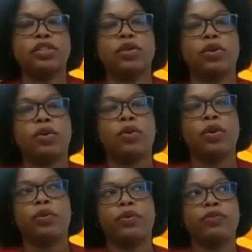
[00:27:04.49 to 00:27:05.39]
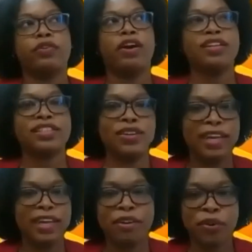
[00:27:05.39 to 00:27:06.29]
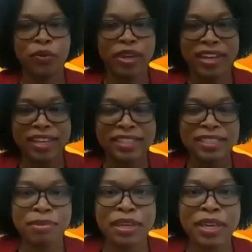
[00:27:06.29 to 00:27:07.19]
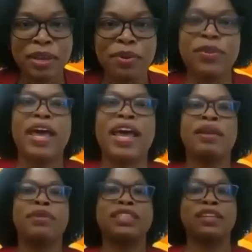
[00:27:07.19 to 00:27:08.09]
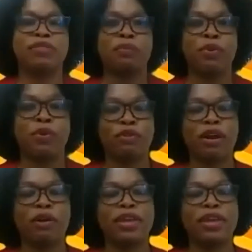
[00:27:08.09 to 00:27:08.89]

So we've gotten so carried away in speaking about the elements of the program.